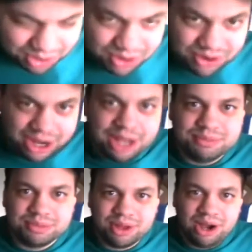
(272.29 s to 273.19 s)
all
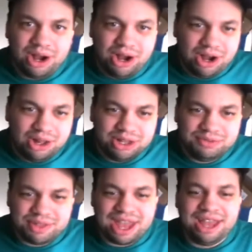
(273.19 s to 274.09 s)
right, all
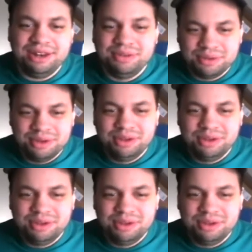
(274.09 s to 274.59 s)
of that